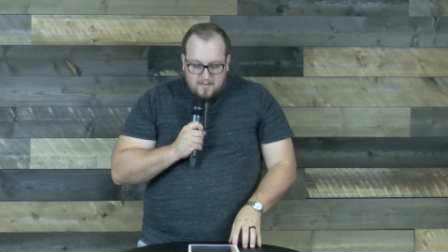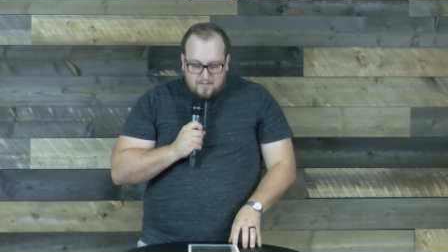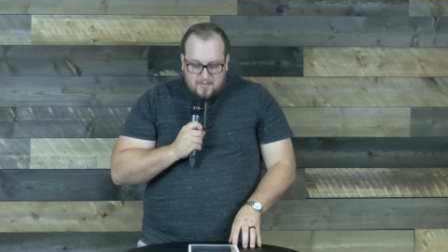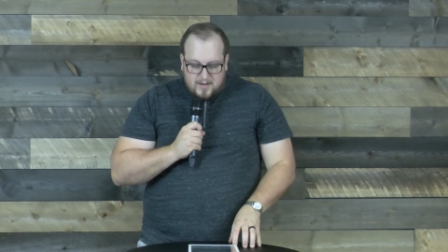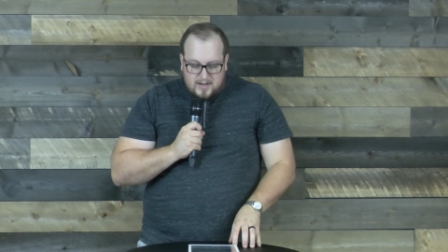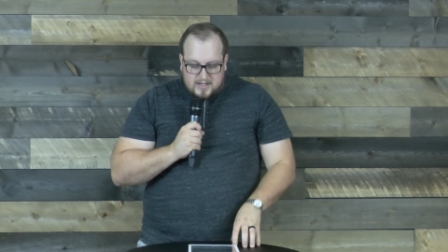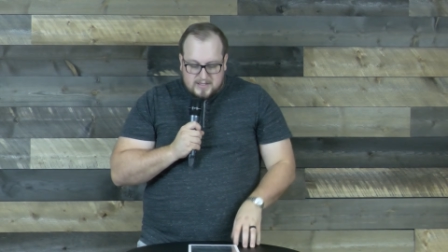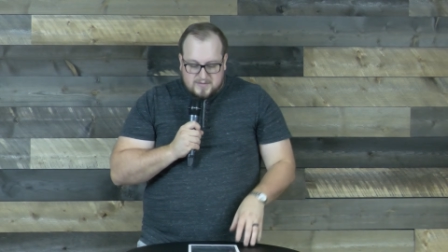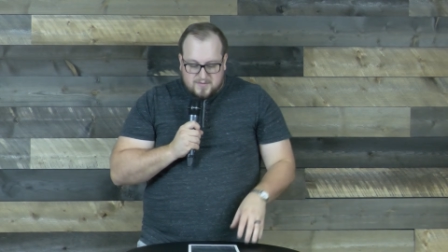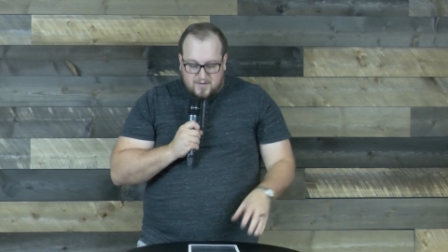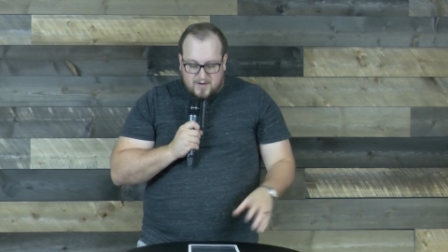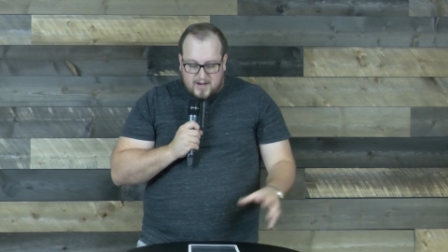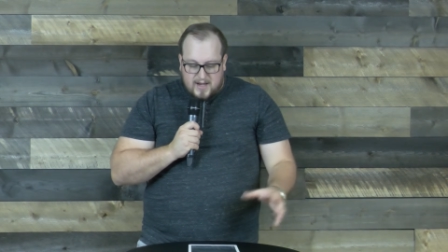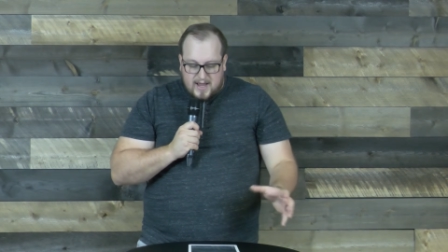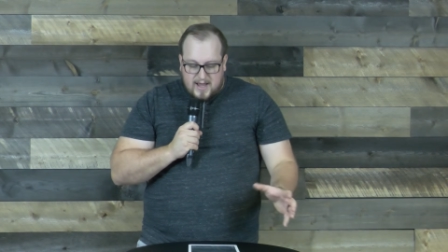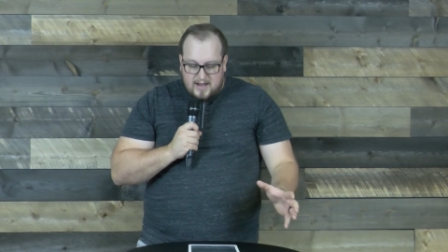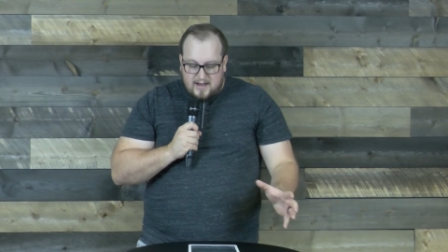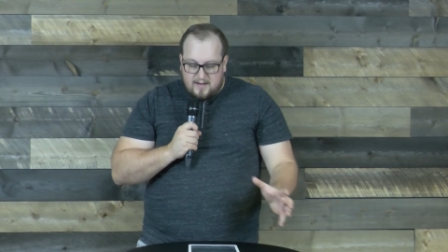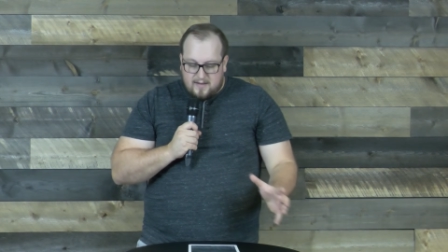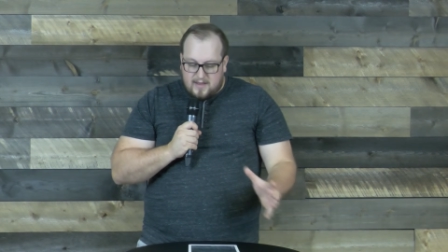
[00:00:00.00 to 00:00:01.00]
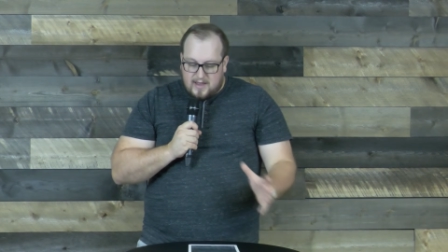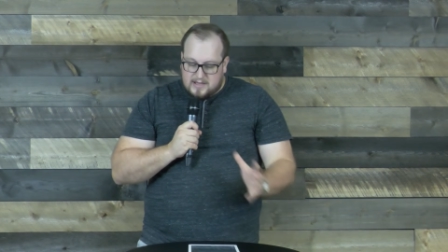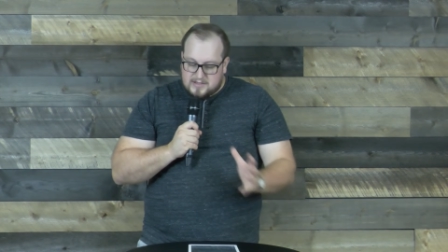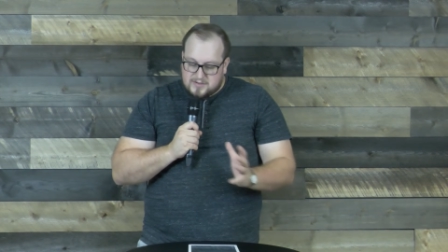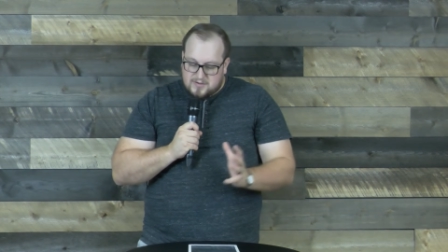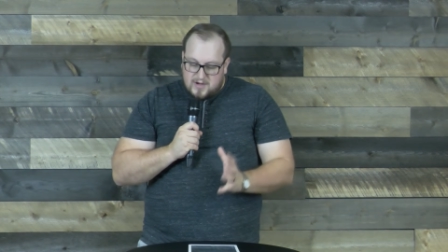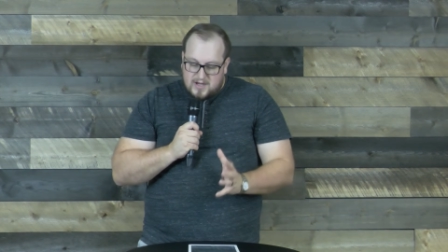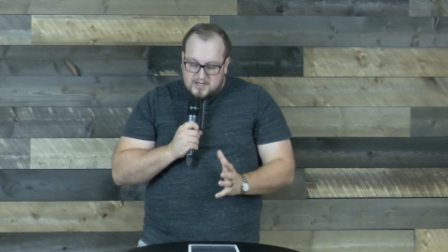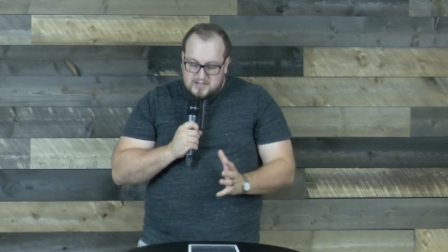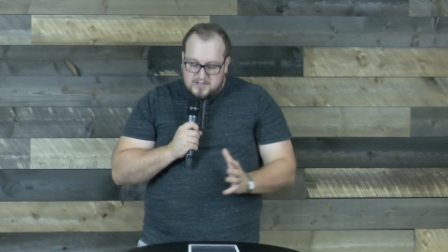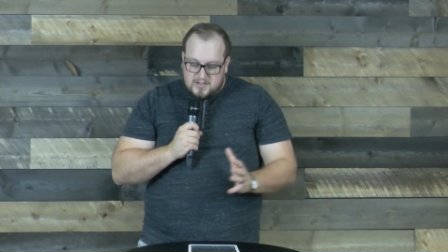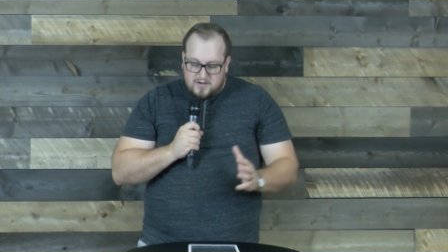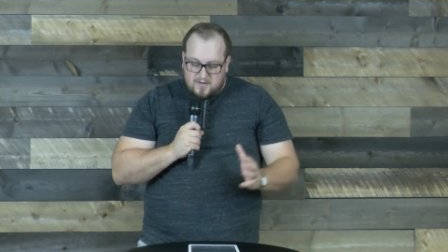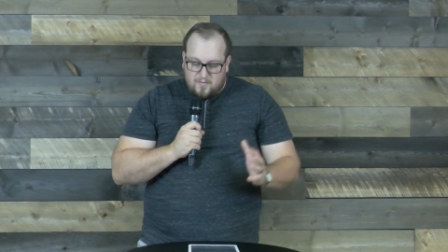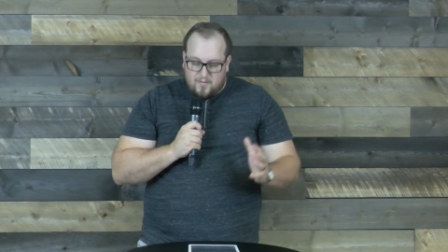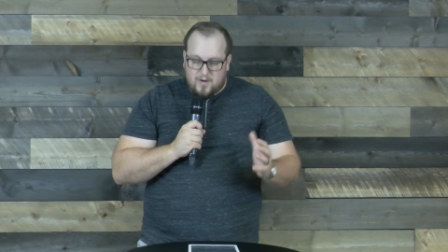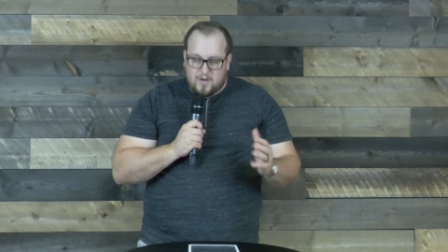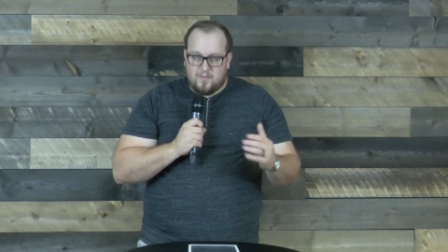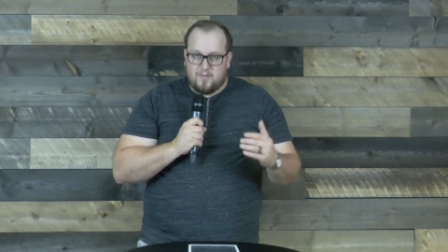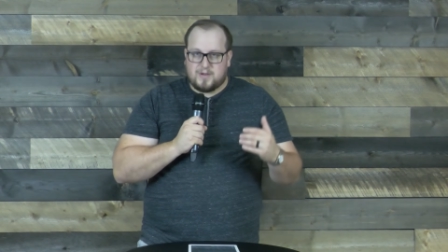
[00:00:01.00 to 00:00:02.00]
Because we're going to head in that direction of
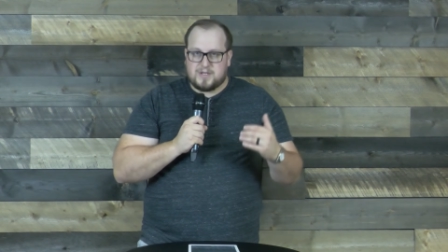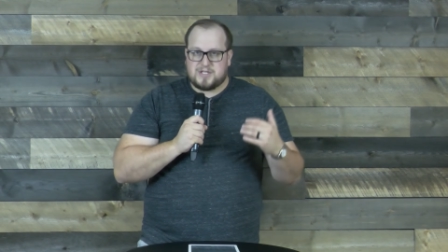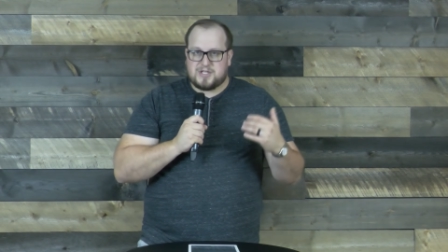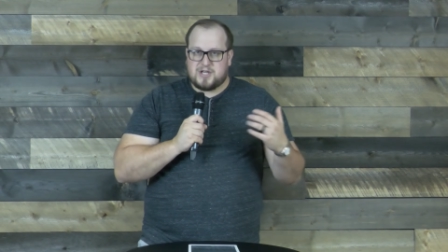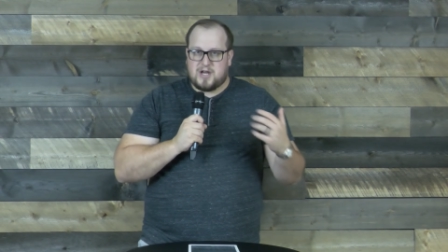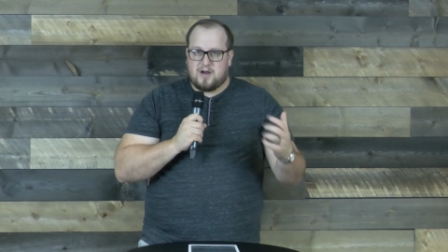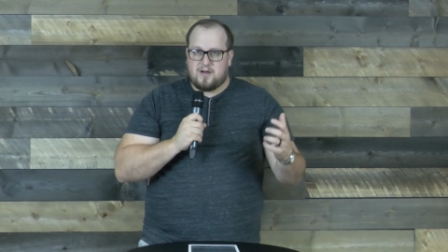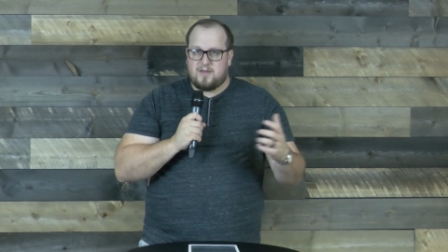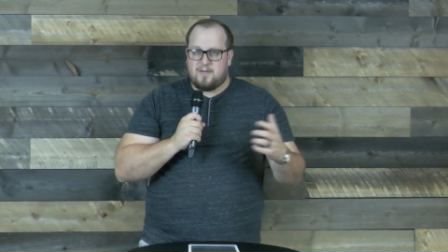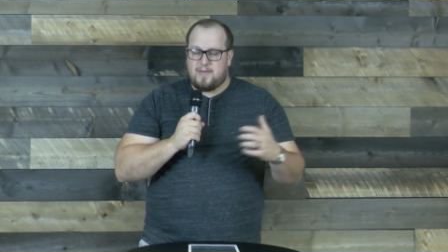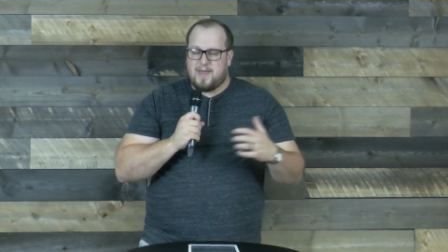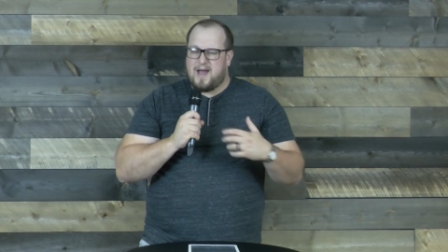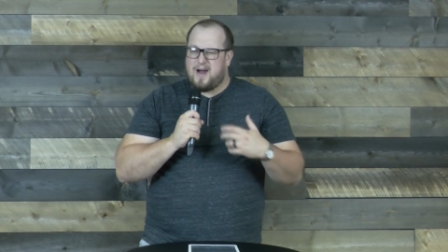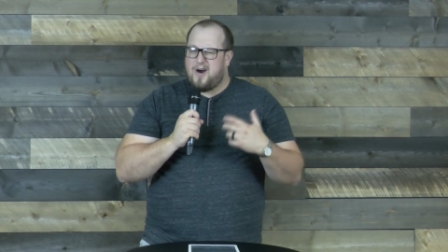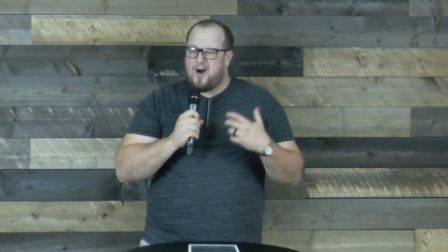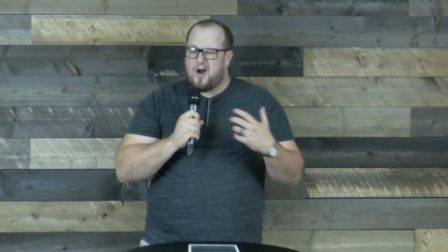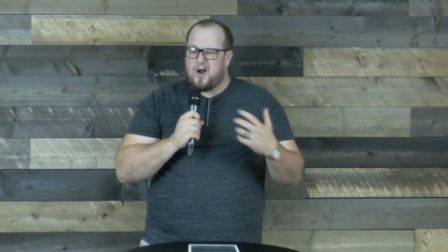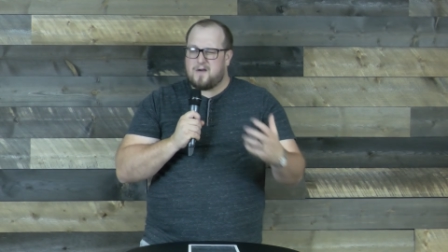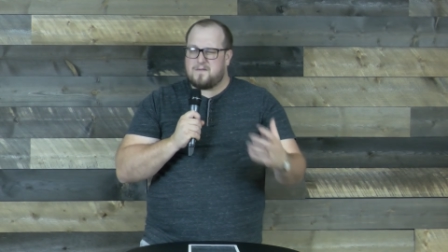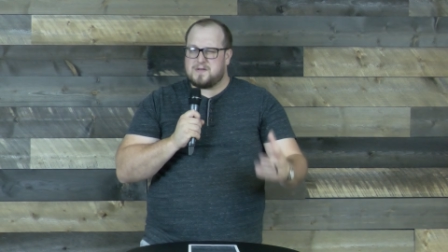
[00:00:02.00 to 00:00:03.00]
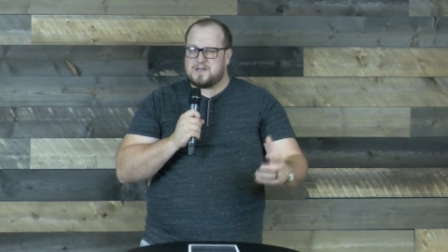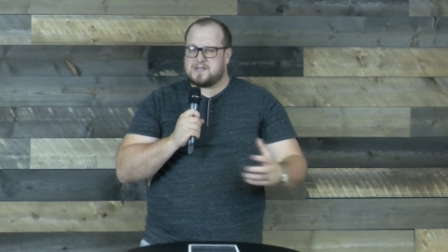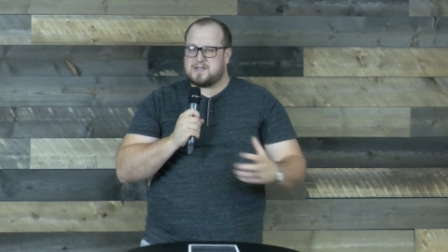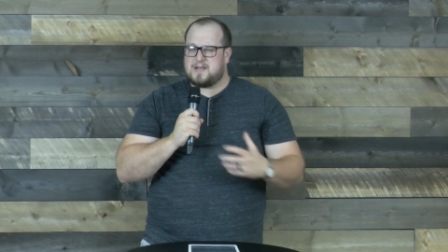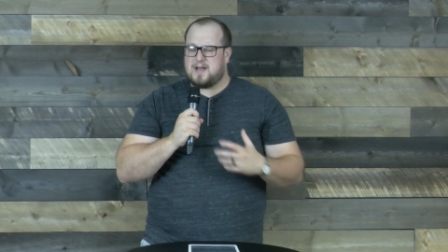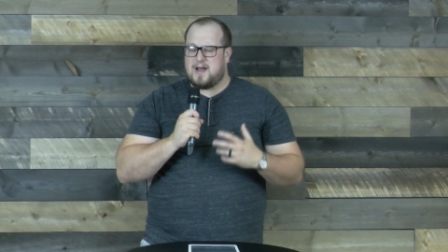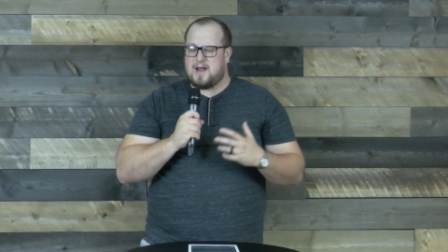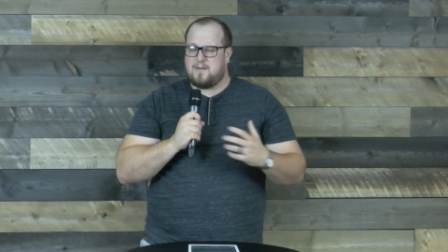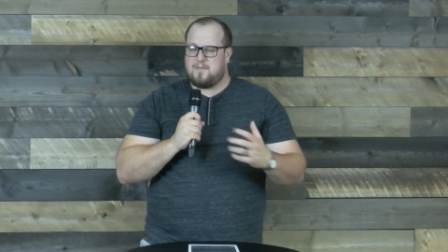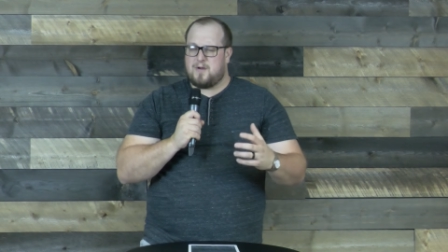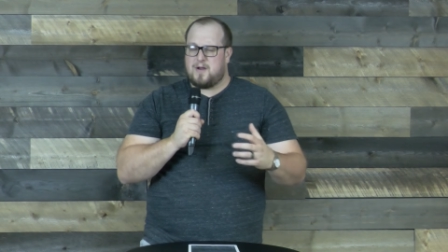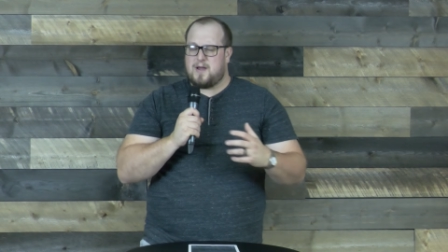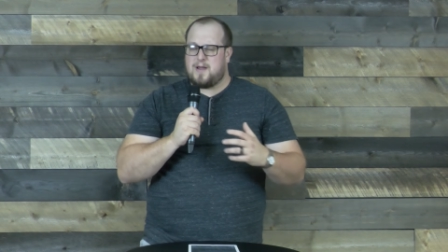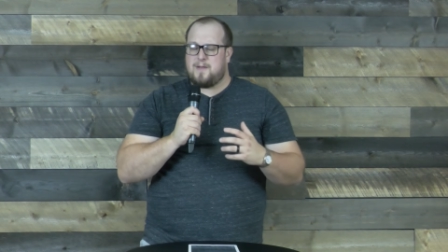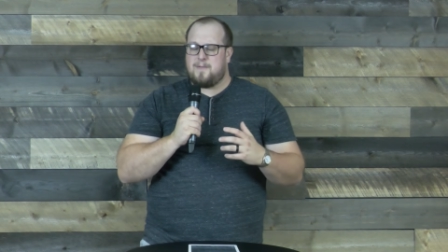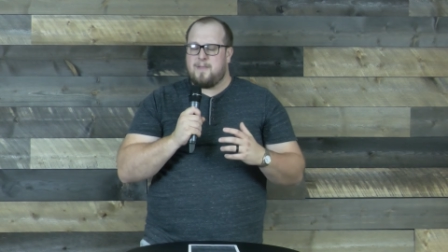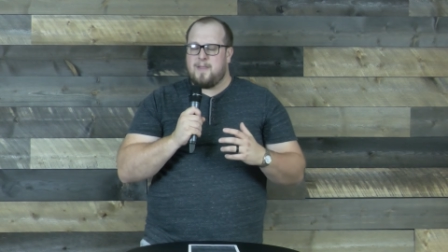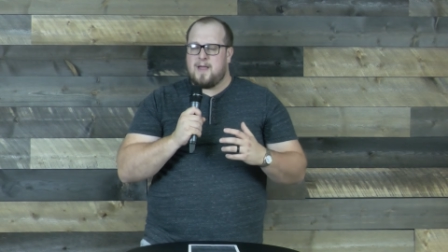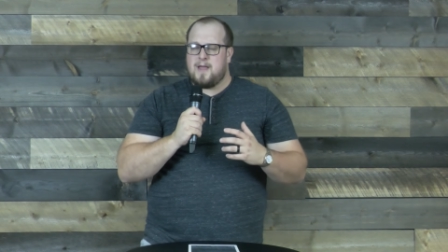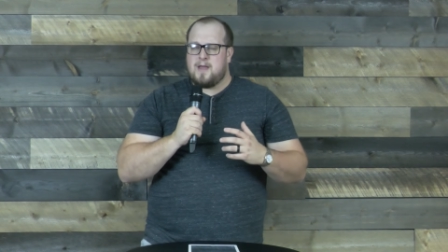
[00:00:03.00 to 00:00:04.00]
where we share them, that harvest time, right?